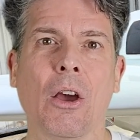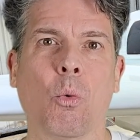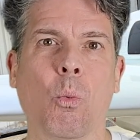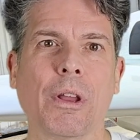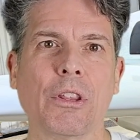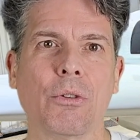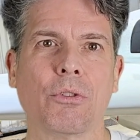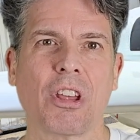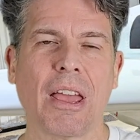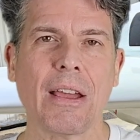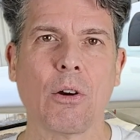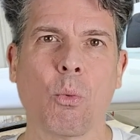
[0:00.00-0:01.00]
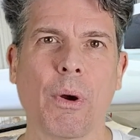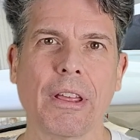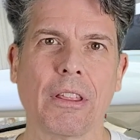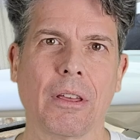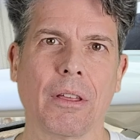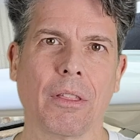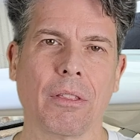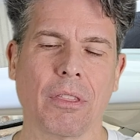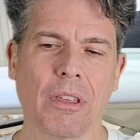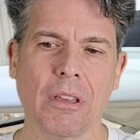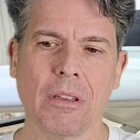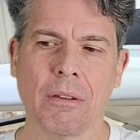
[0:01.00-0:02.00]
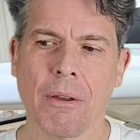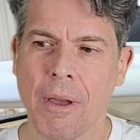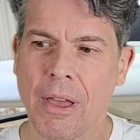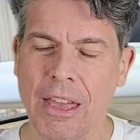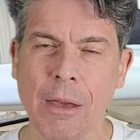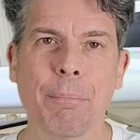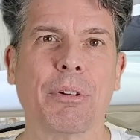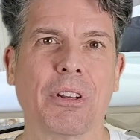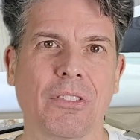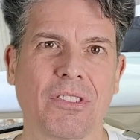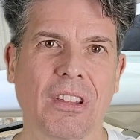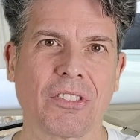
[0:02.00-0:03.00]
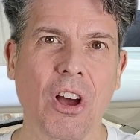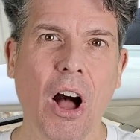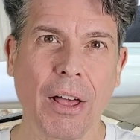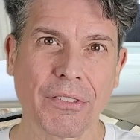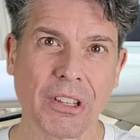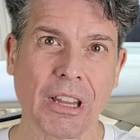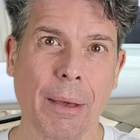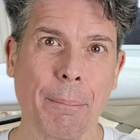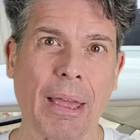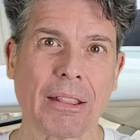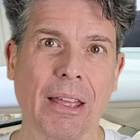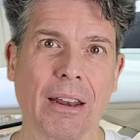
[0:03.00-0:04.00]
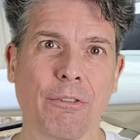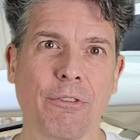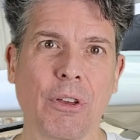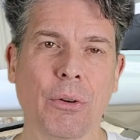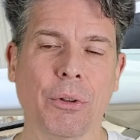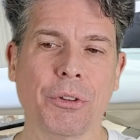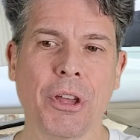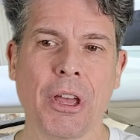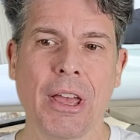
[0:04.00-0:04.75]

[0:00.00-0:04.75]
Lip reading: When you take away the impetus that's causing that magnetic field,